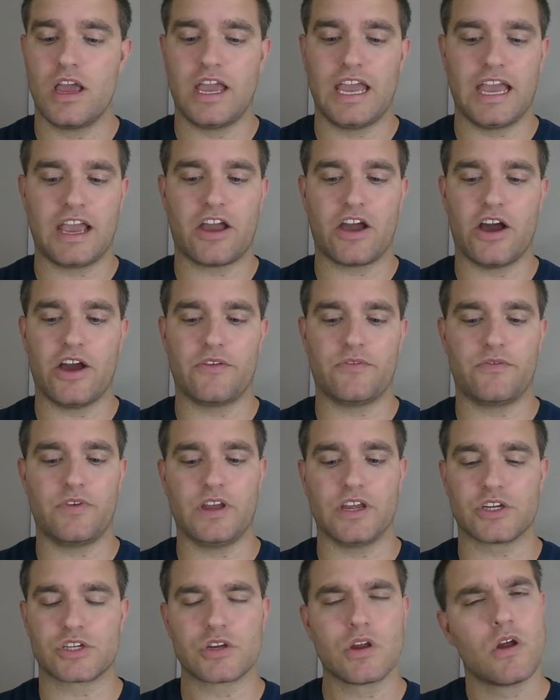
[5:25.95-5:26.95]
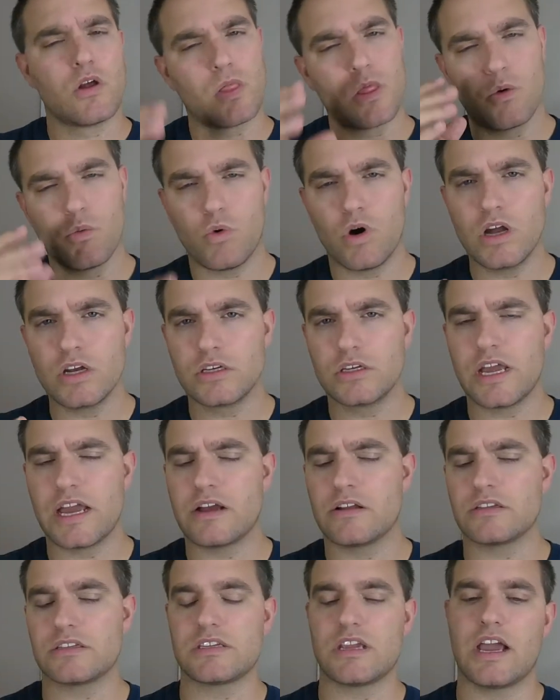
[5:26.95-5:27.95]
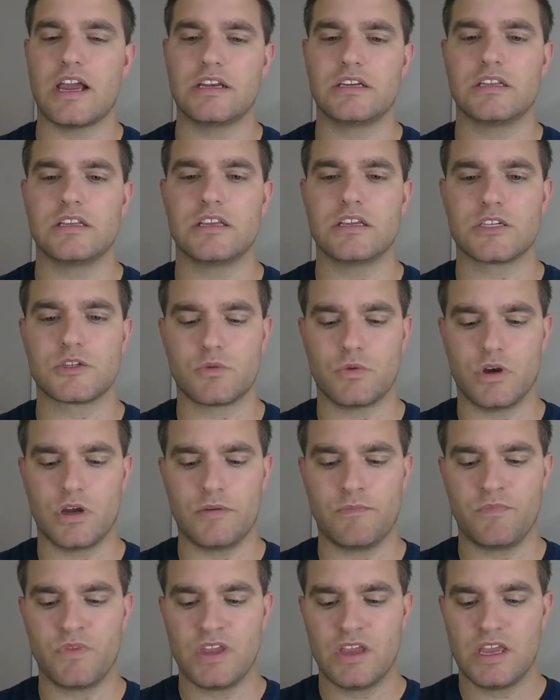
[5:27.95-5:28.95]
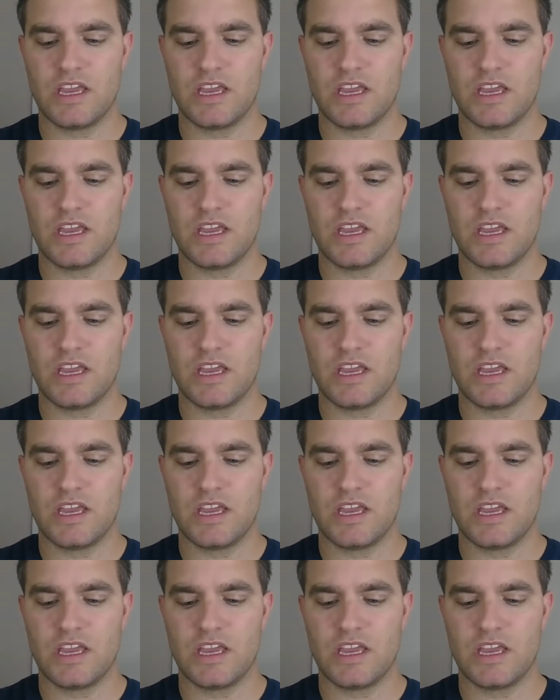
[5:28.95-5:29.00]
It caught fish. The one downside to this one